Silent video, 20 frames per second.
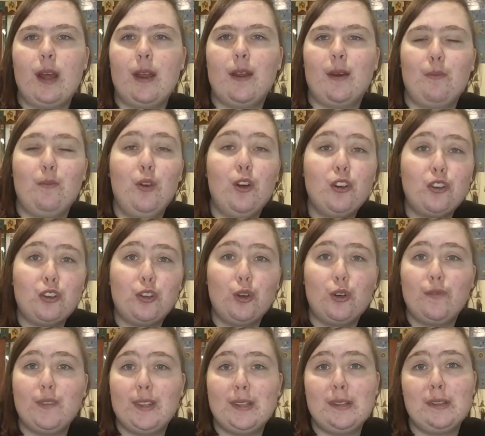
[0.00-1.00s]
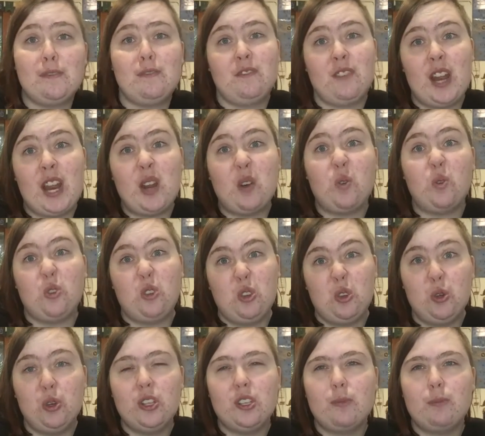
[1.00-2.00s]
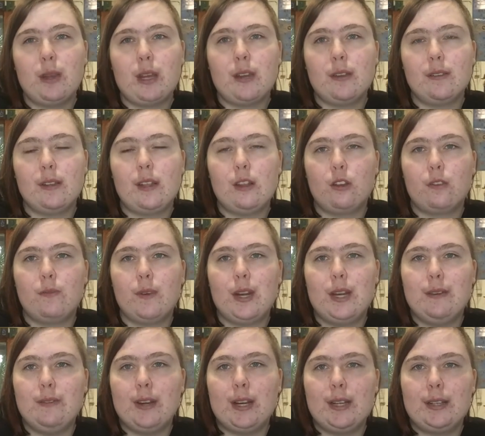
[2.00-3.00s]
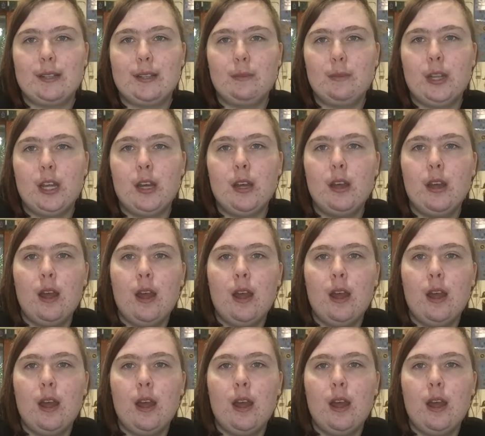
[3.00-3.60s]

I'm not sure if this is Fred or George because they look very, very similar.